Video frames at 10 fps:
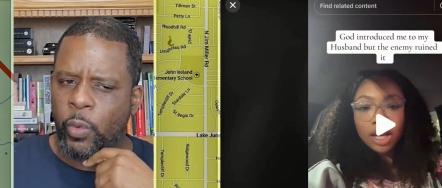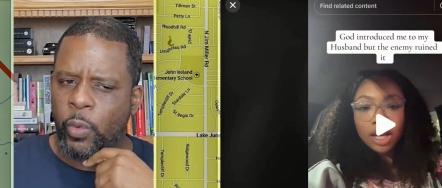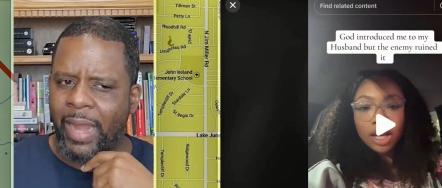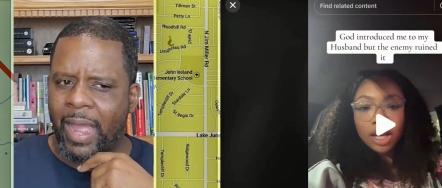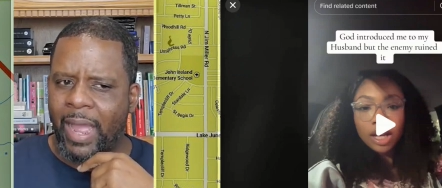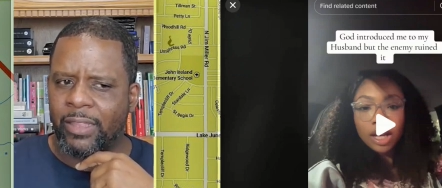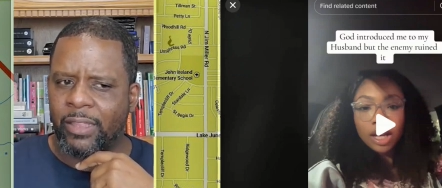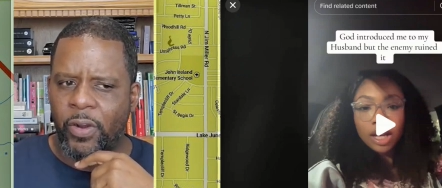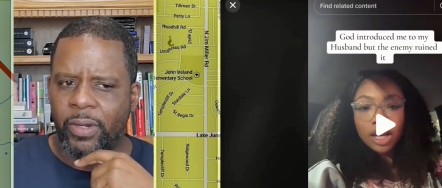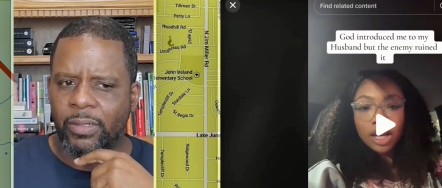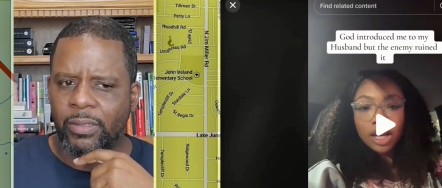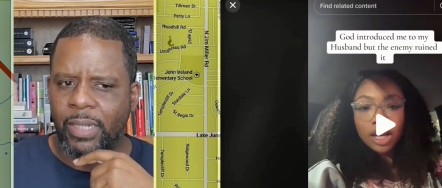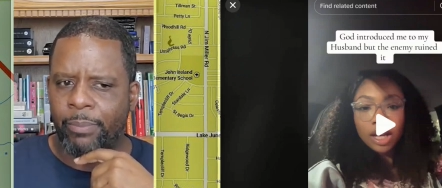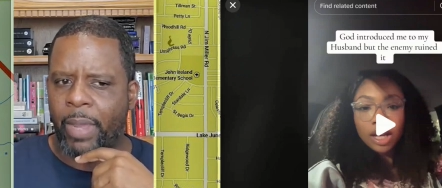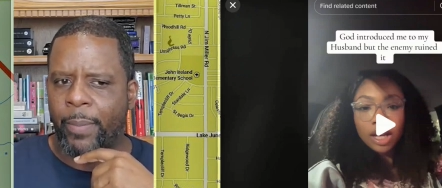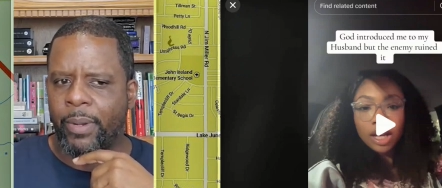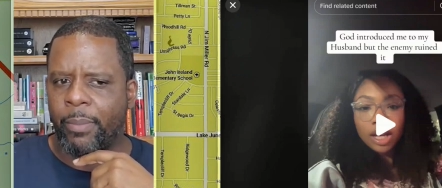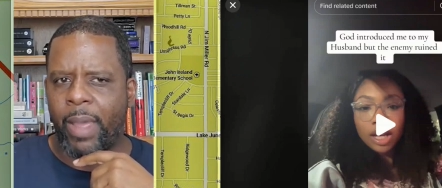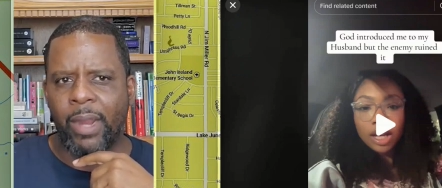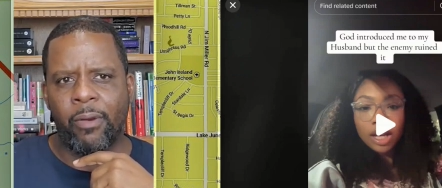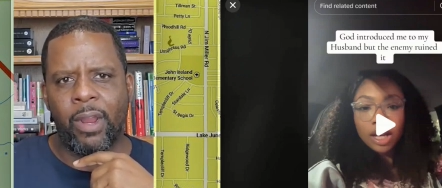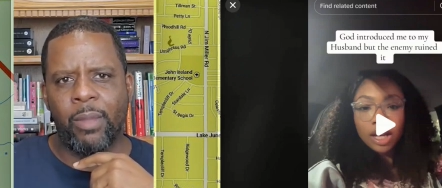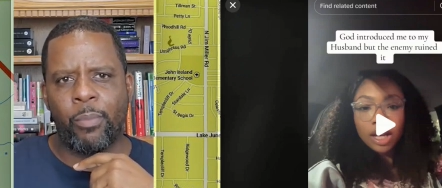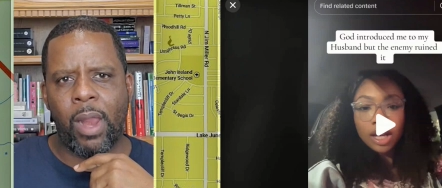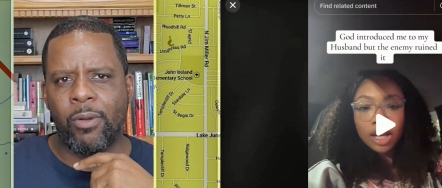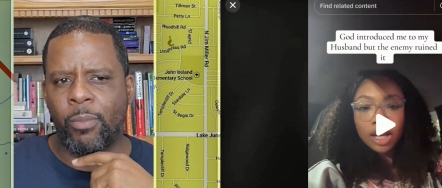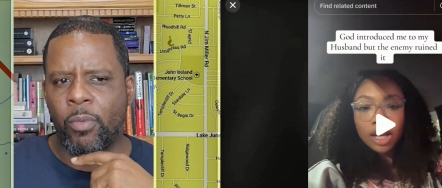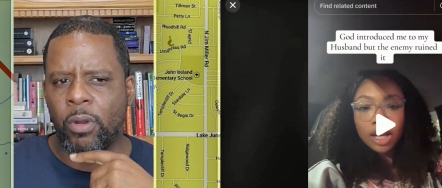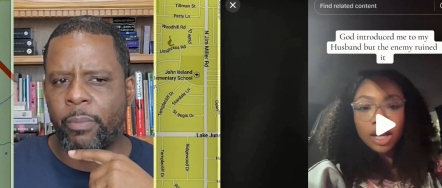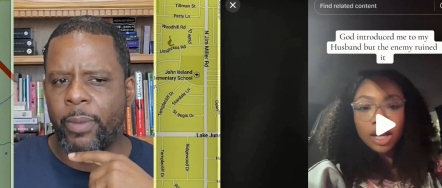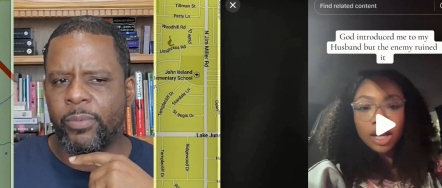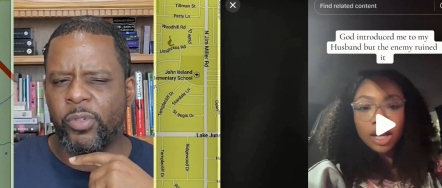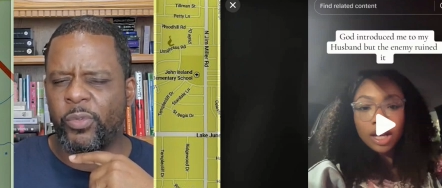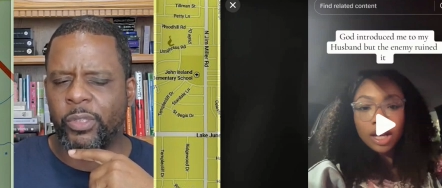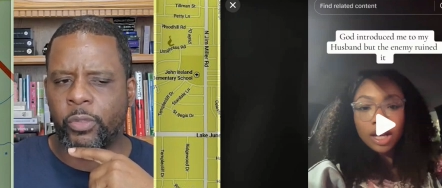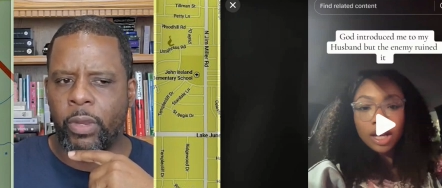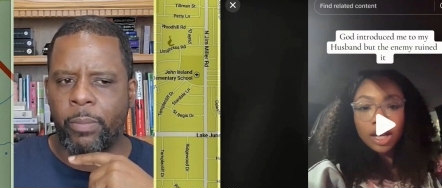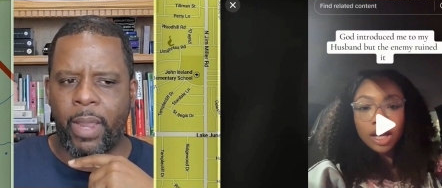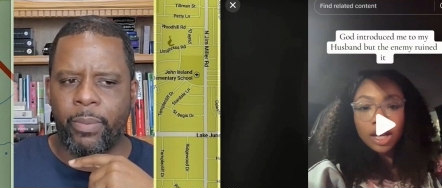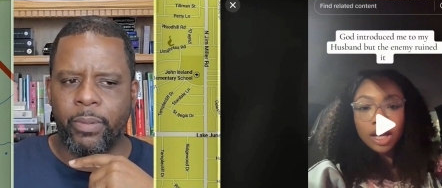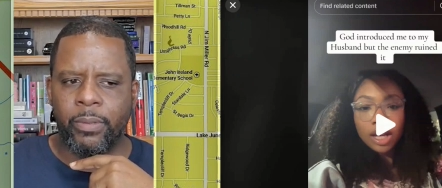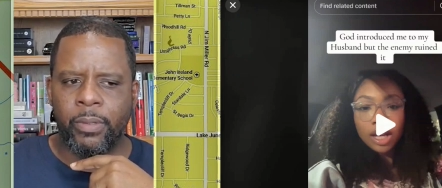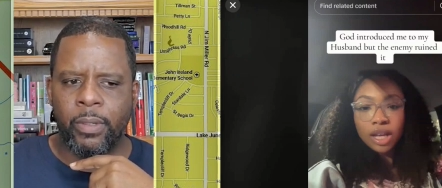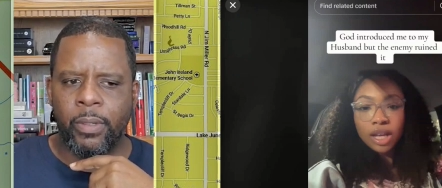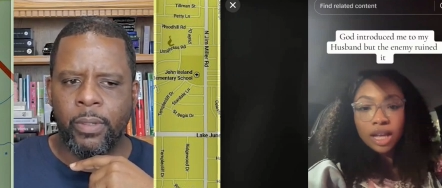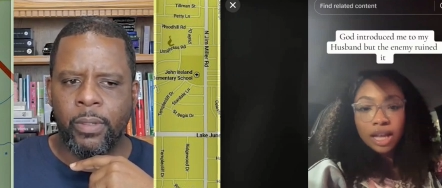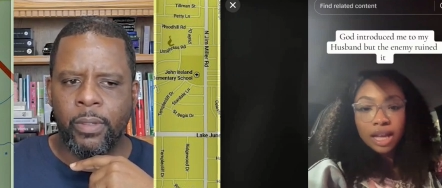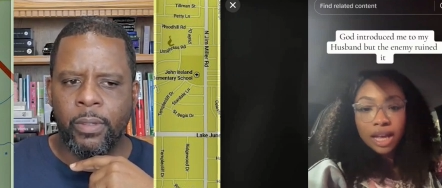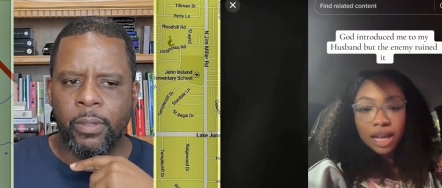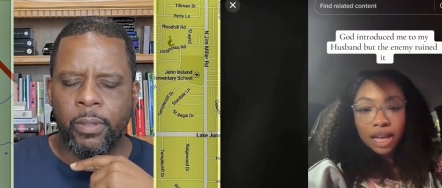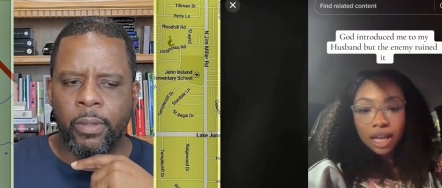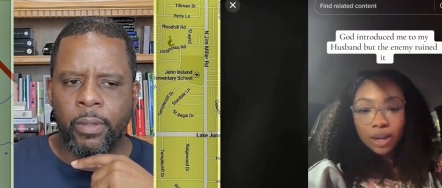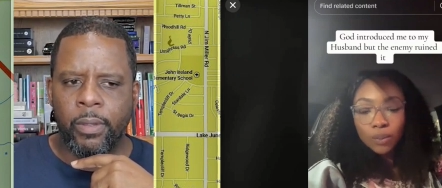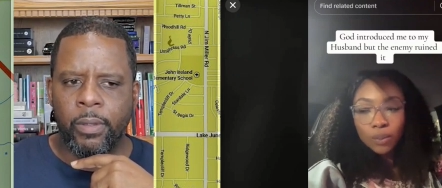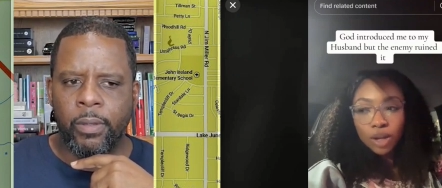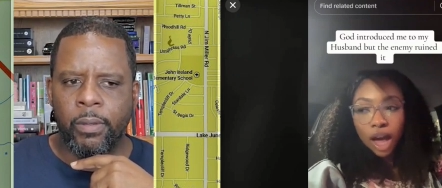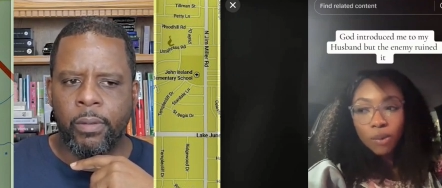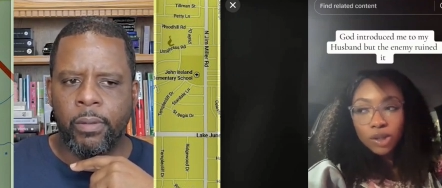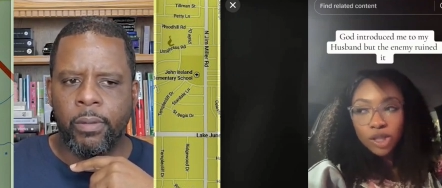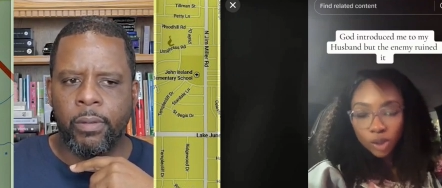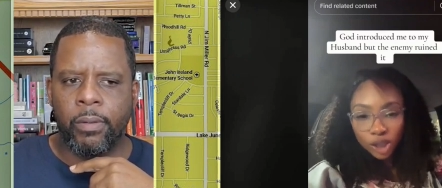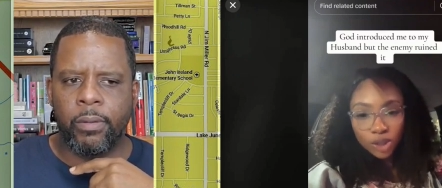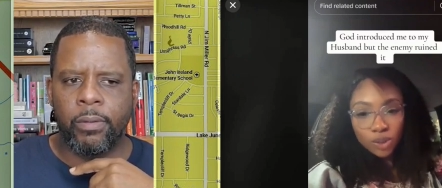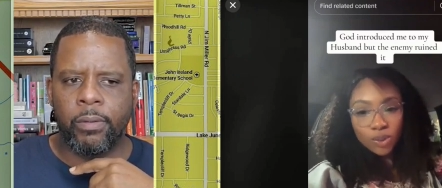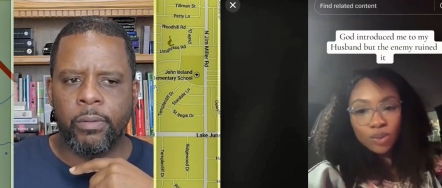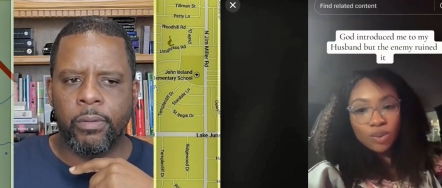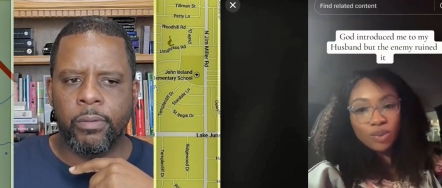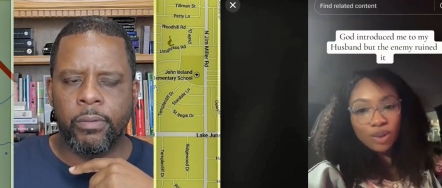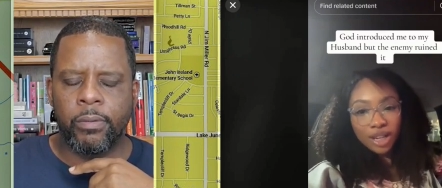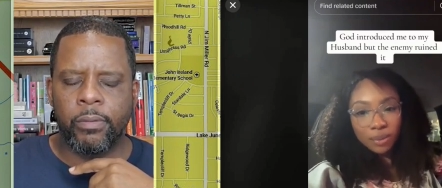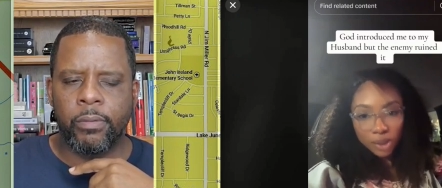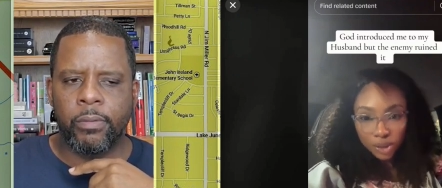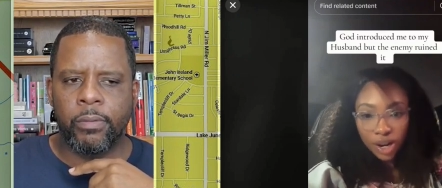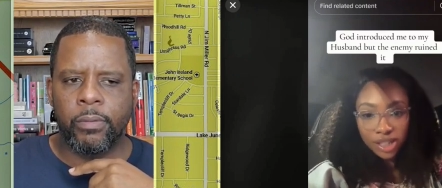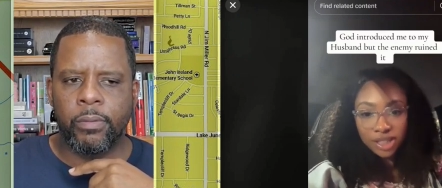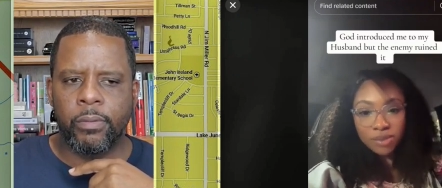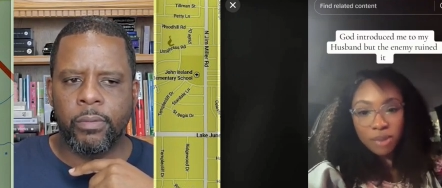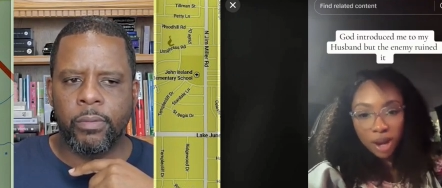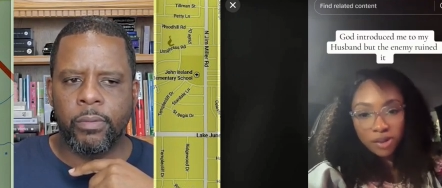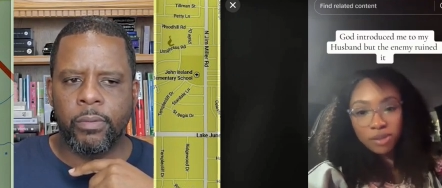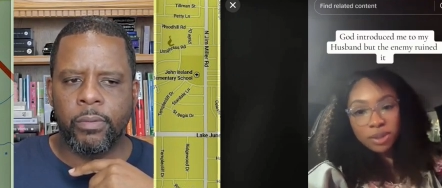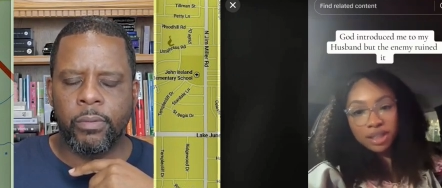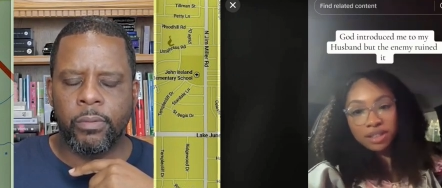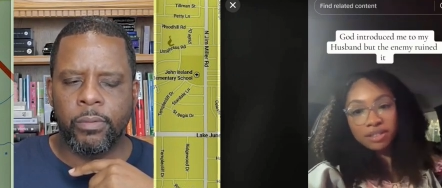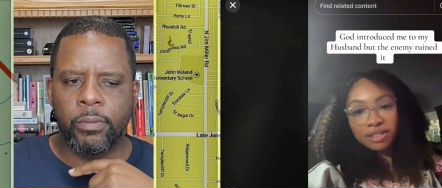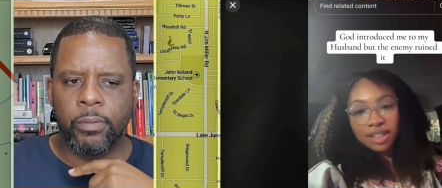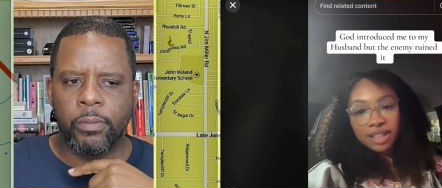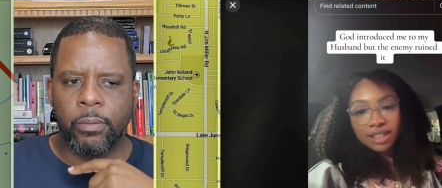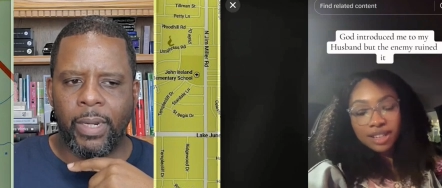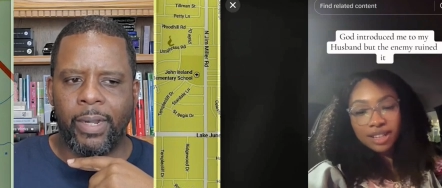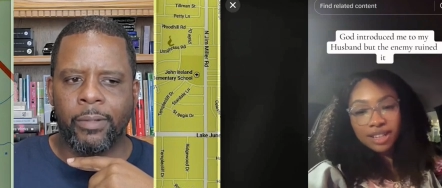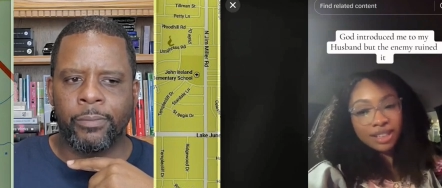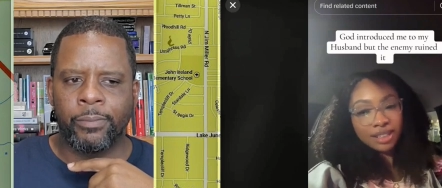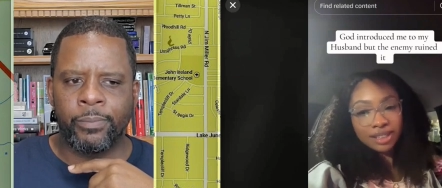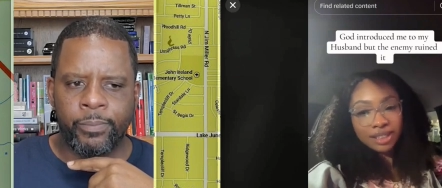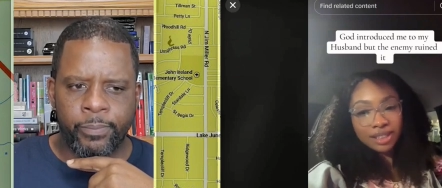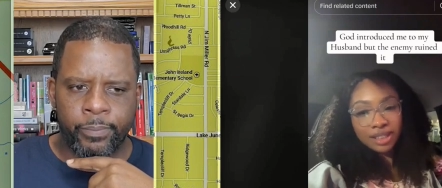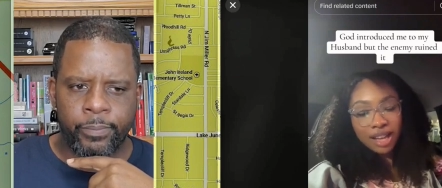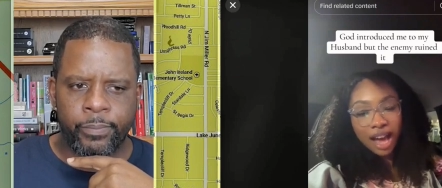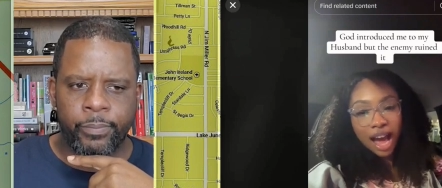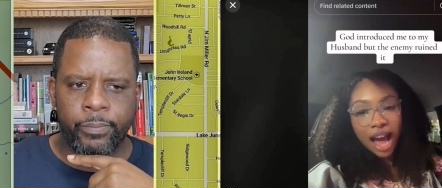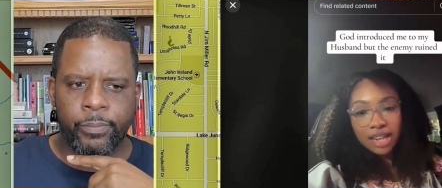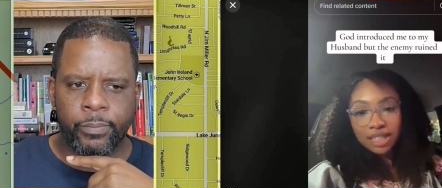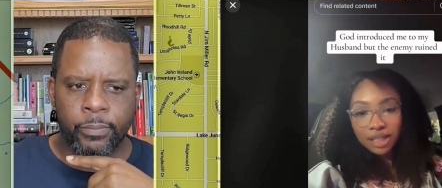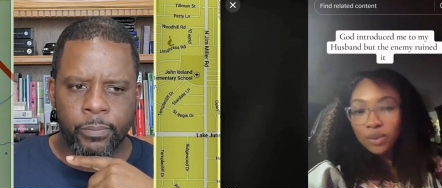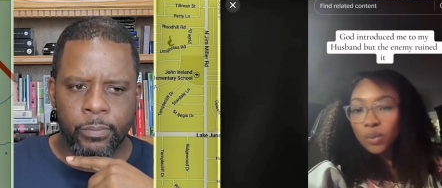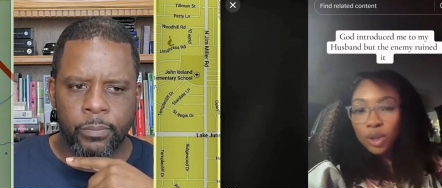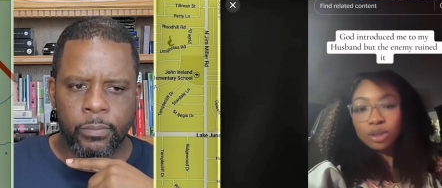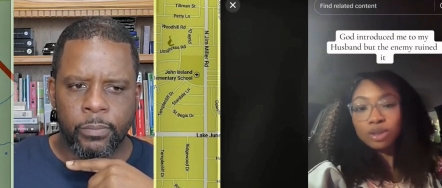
Speaker 1: 29, 30. That baby in the background, probably no more than maybe two or three, maybe.
Speaker 2: And when I was 22, he was trying to marry me. Wow. And I didn't